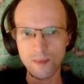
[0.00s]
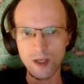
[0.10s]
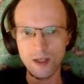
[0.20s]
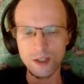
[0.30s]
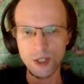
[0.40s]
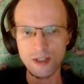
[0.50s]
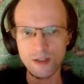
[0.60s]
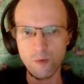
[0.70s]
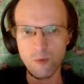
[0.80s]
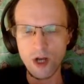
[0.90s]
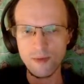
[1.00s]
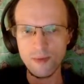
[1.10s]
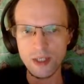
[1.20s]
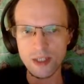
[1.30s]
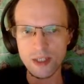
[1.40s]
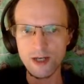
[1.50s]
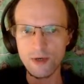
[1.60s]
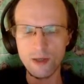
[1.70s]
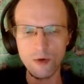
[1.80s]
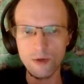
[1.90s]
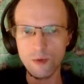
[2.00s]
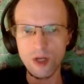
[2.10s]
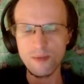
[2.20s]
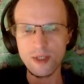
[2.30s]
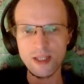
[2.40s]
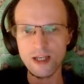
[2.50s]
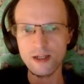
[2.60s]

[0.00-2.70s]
It's just one mistake, really. Only one mistake.